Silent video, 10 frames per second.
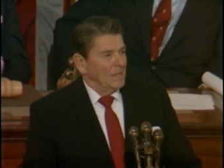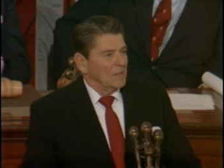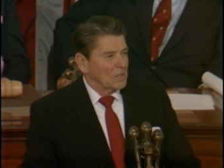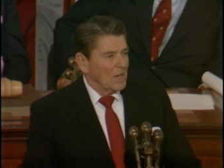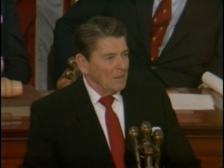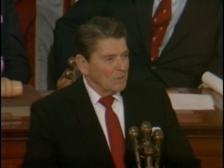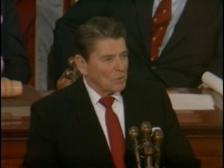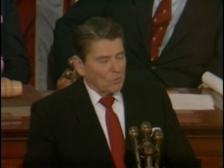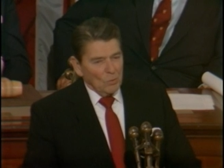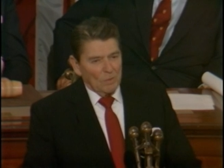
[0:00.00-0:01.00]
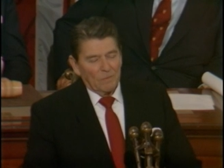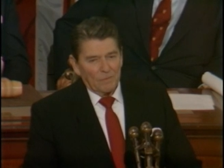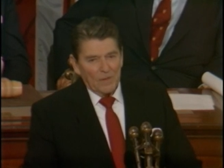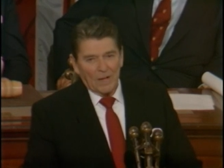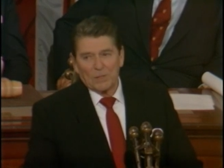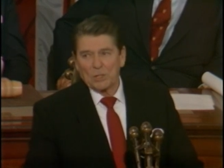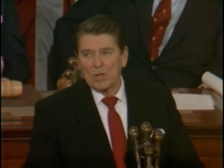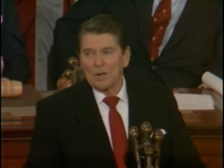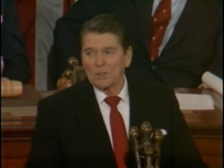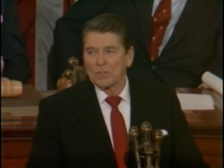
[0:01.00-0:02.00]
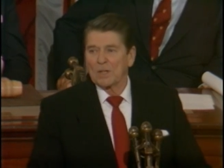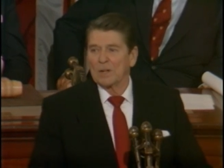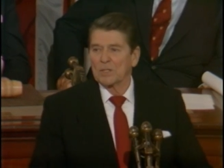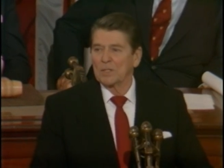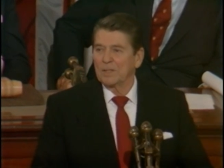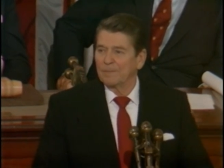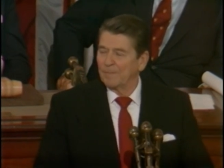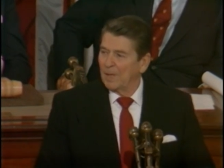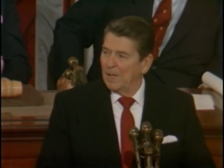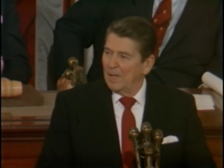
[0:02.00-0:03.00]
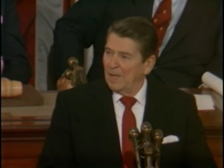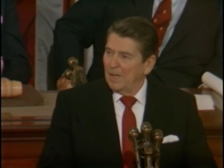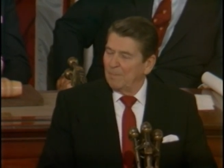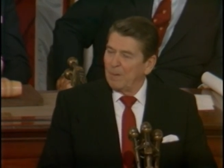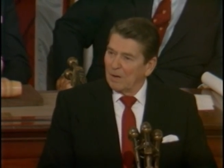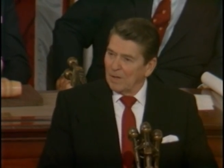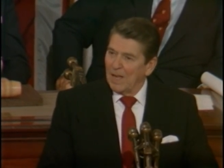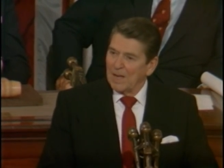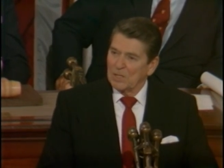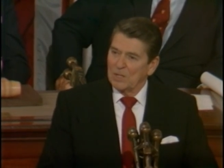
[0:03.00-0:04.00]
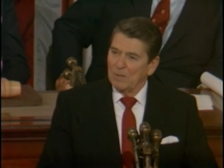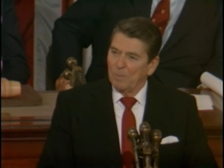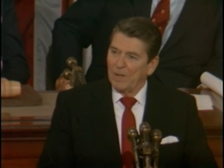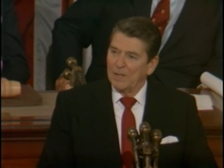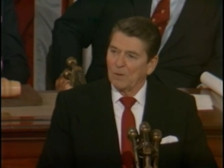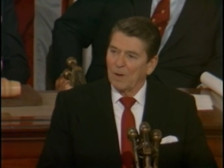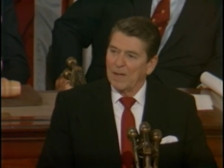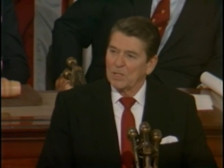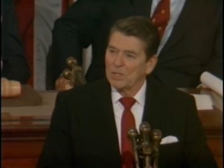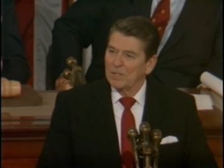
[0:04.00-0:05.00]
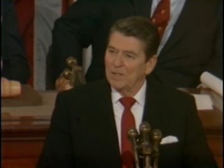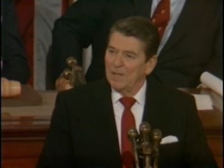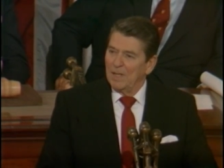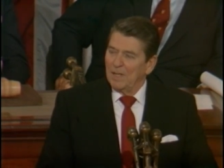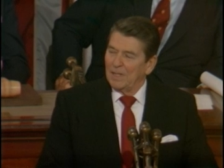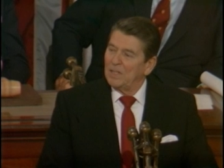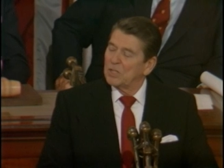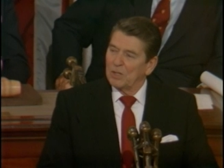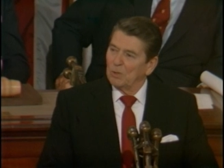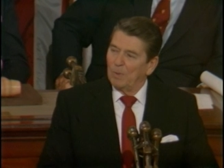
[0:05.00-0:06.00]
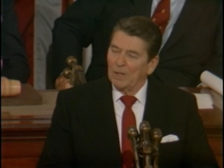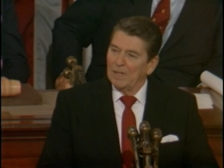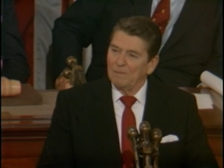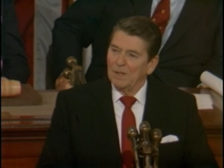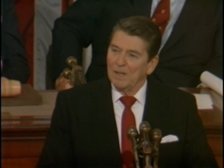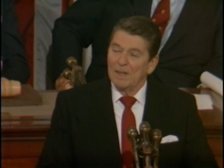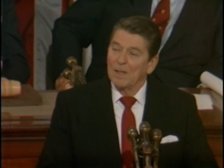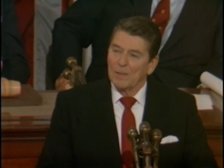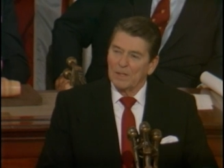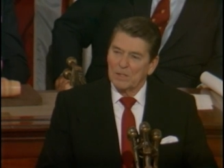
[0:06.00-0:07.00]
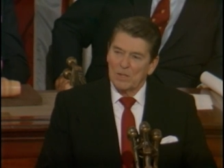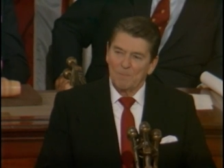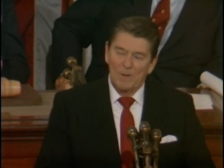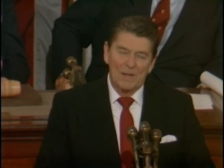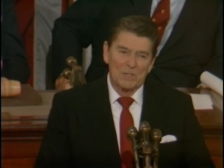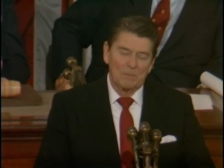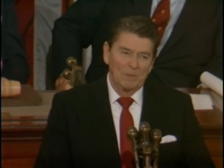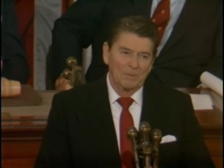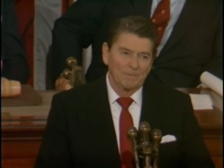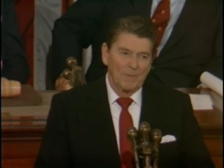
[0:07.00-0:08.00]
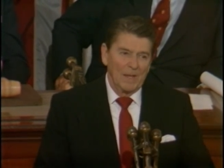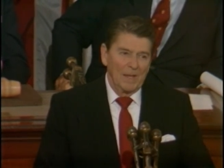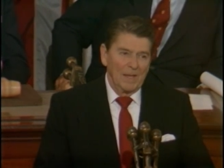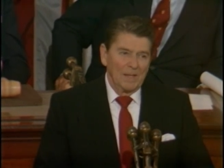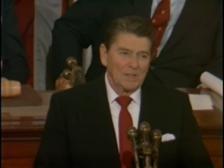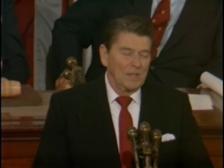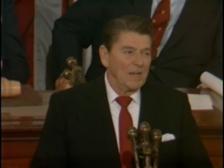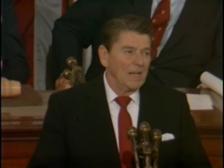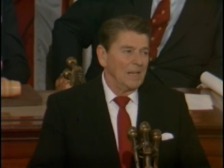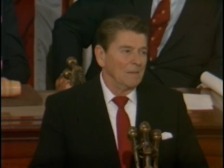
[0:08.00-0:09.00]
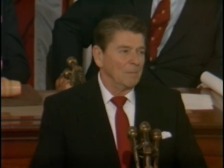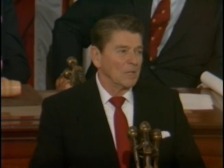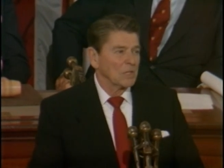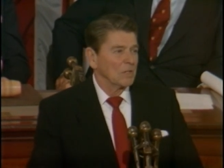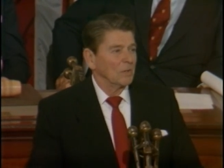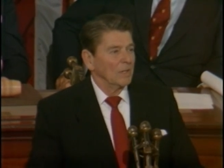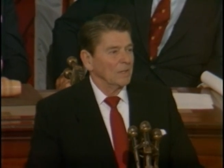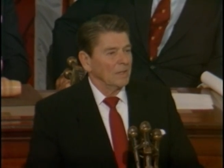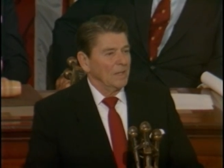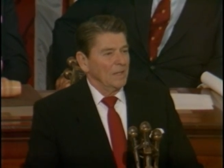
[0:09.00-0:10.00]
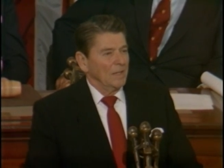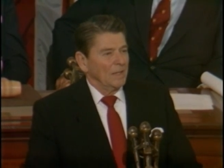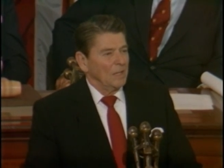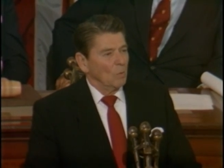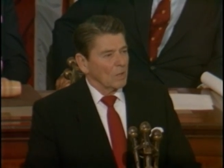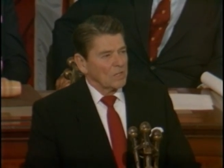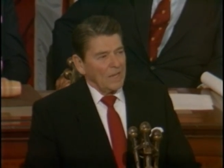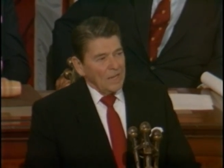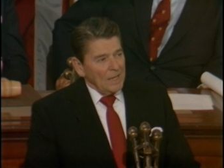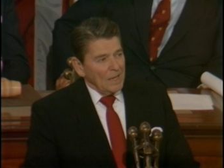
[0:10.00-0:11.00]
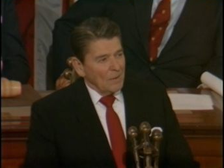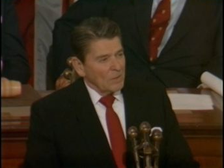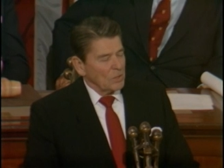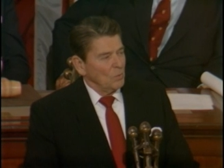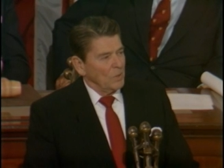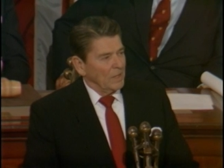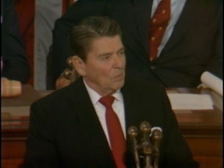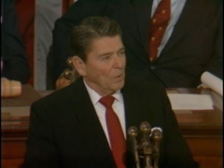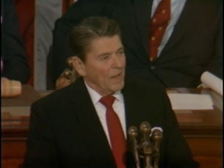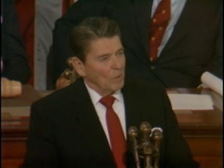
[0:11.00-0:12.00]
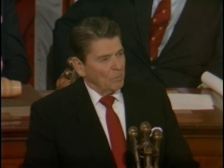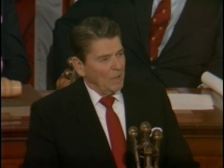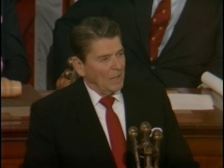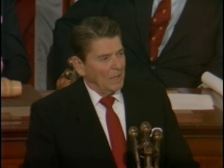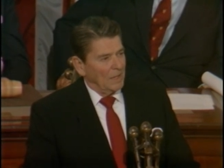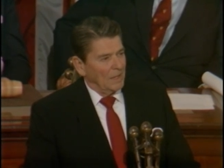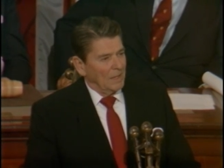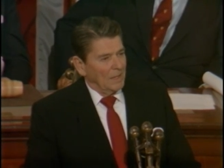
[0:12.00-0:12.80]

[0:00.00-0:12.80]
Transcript: The same is true of Dr. Charles Carson. Paralyzed in a plane crash, he still believed nothing is impossible. Today in Minnesota, he works 80 hours a week without pay,